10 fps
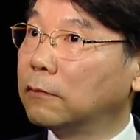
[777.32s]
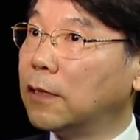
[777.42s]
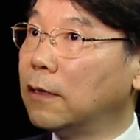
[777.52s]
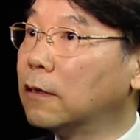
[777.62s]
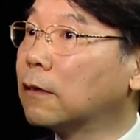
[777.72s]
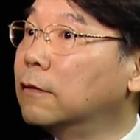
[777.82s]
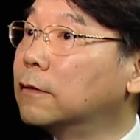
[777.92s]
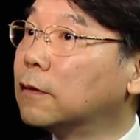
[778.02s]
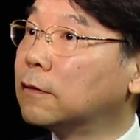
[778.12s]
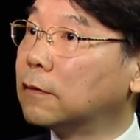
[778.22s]
general
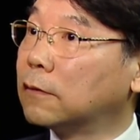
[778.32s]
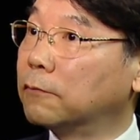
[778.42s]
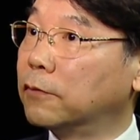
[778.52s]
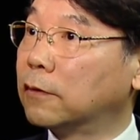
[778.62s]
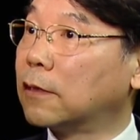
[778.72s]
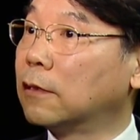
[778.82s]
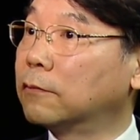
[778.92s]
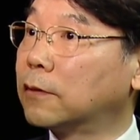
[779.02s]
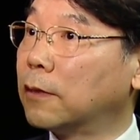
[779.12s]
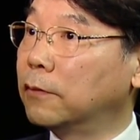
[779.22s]
consensus of study
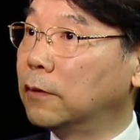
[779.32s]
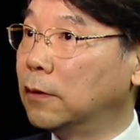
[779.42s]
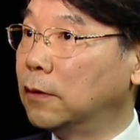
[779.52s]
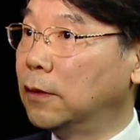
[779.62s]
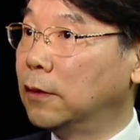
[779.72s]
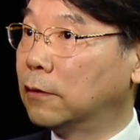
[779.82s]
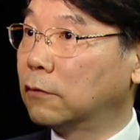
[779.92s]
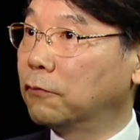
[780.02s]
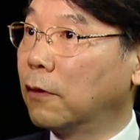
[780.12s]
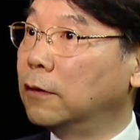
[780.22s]
17 is
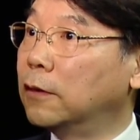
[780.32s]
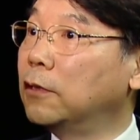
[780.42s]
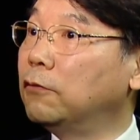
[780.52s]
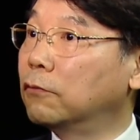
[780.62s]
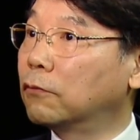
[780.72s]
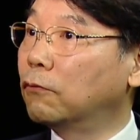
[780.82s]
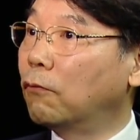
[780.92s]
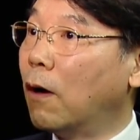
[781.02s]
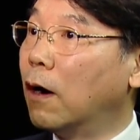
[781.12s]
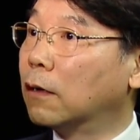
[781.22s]
to continue to
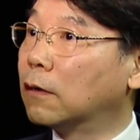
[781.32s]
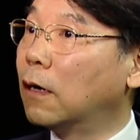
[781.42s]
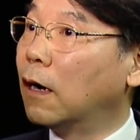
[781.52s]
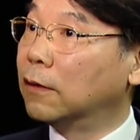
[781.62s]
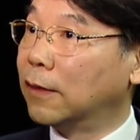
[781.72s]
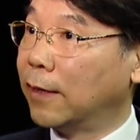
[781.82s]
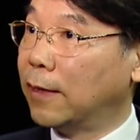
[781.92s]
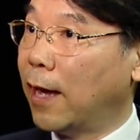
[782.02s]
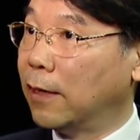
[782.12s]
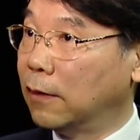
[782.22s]
work on that
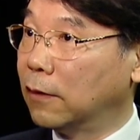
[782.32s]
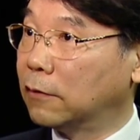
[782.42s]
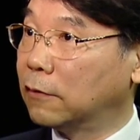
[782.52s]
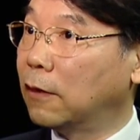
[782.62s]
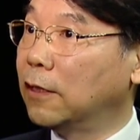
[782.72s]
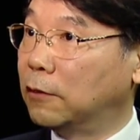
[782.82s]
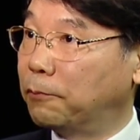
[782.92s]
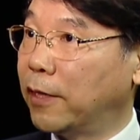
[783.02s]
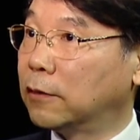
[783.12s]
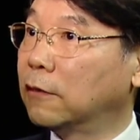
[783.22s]
areas,
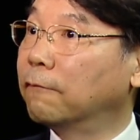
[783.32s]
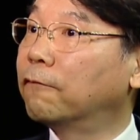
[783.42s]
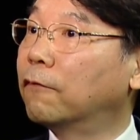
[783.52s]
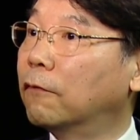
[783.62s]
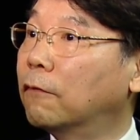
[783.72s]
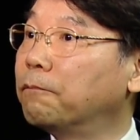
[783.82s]
especially for